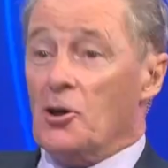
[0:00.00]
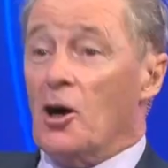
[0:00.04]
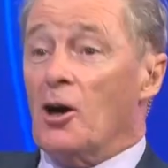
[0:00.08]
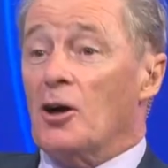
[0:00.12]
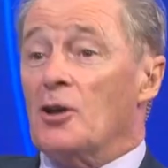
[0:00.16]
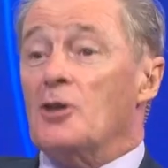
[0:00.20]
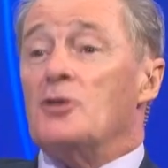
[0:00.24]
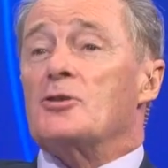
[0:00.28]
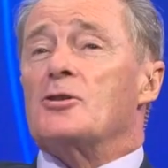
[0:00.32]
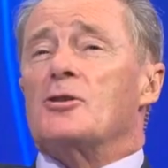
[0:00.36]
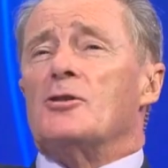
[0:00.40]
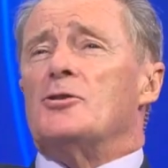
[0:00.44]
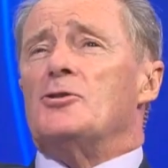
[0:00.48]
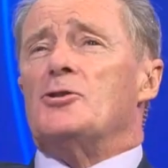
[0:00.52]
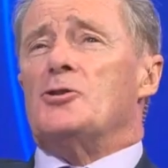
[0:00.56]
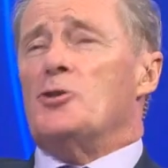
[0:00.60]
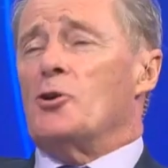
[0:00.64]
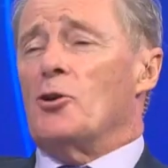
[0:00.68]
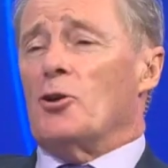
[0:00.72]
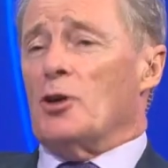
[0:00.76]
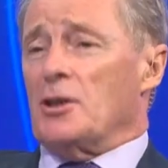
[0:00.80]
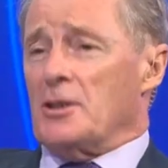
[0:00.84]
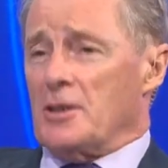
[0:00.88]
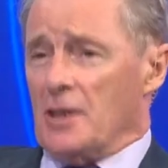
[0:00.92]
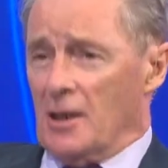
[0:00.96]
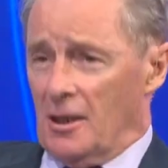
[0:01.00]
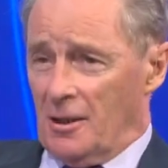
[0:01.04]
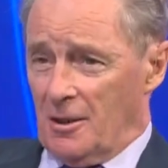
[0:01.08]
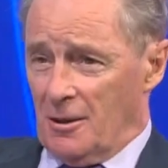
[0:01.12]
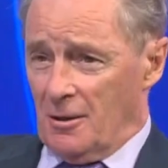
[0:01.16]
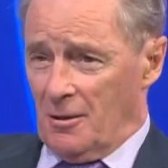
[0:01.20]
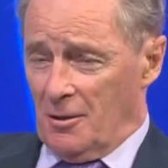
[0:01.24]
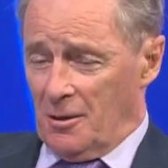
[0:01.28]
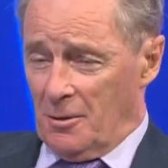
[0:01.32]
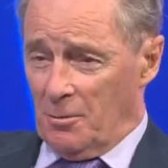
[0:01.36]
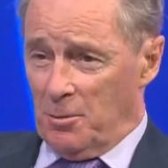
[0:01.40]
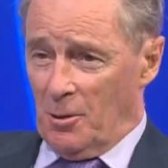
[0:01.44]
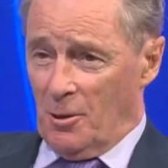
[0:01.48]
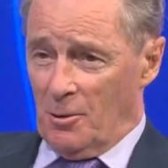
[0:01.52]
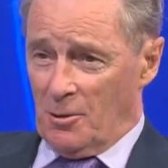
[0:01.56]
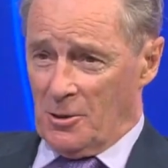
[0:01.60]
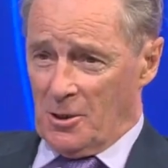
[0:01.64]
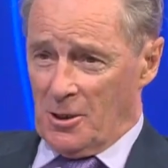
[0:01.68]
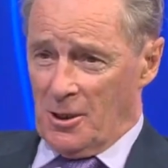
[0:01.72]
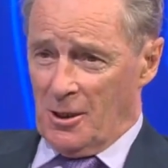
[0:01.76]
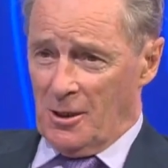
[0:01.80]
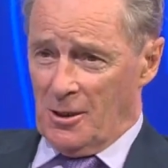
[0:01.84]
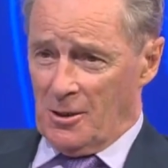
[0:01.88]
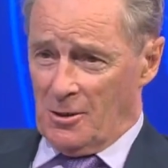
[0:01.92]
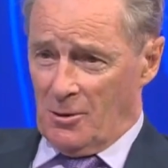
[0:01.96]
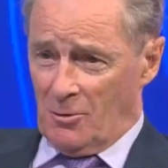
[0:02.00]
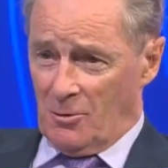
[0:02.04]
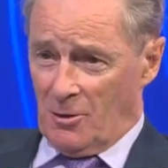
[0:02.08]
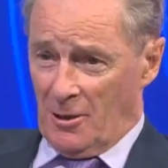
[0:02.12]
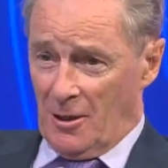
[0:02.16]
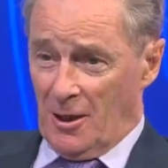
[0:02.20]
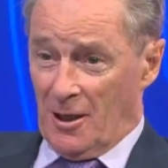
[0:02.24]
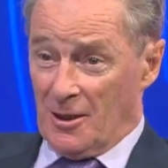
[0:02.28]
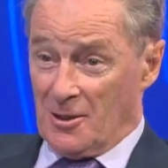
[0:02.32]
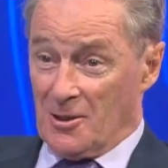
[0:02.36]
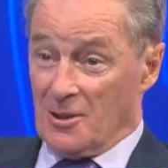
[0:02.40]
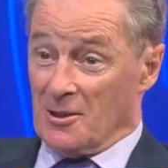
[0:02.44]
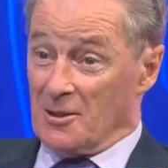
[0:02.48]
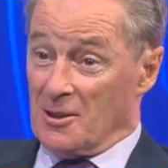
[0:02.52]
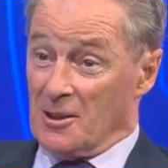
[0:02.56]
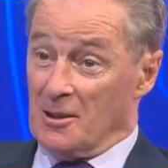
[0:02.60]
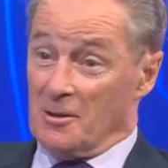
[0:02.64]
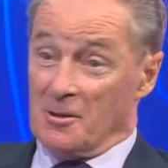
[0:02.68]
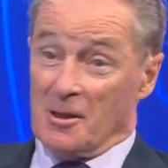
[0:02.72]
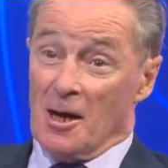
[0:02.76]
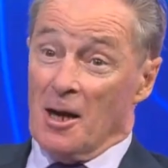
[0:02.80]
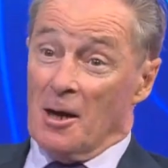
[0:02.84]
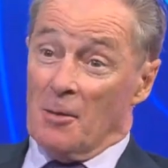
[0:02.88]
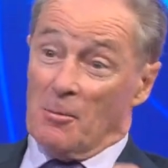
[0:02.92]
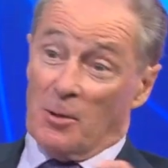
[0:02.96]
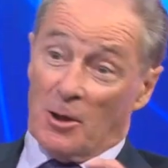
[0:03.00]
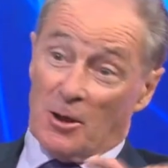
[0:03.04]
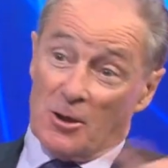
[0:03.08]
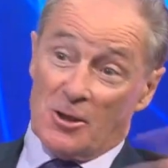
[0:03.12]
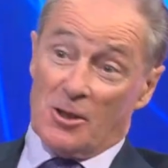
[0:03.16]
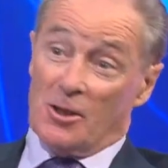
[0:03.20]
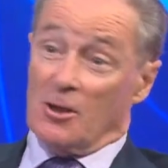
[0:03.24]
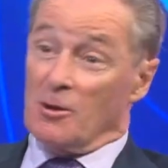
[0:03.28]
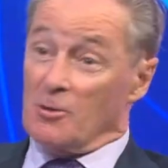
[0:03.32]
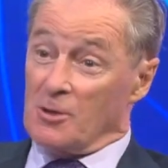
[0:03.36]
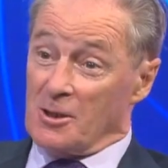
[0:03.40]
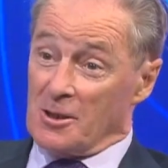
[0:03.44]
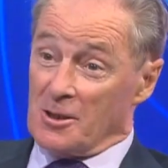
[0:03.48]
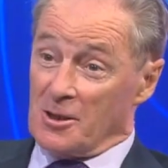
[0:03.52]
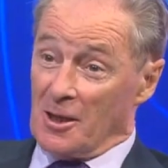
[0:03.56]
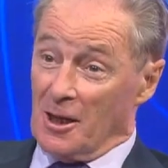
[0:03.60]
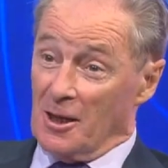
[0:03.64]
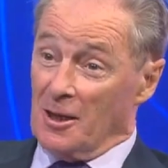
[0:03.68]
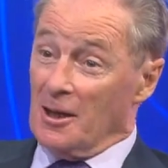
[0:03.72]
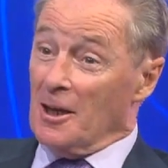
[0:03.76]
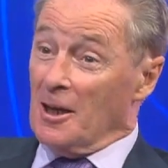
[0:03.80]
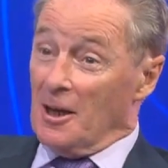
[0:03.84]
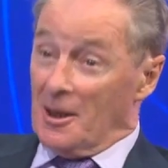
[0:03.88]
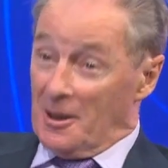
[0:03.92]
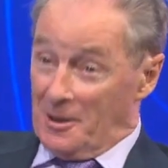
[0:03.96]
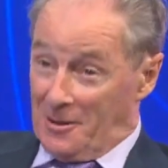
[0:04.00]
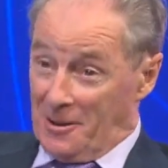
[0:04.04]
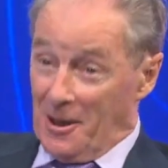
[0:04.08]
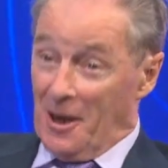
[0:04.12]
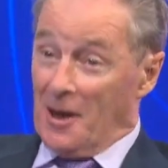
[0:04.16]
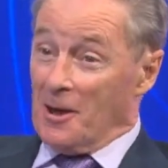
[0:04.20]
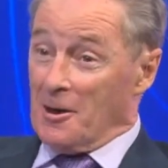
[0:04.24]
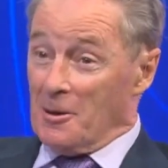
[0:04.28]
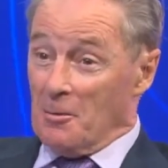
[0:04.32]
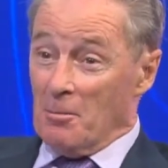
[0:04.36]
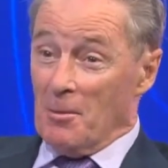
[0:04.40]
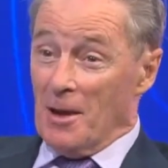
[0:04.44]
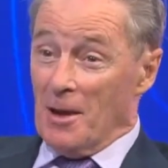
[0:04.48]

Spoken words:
I used to enjoy taking on the Portuguese international teams because they used to say they're the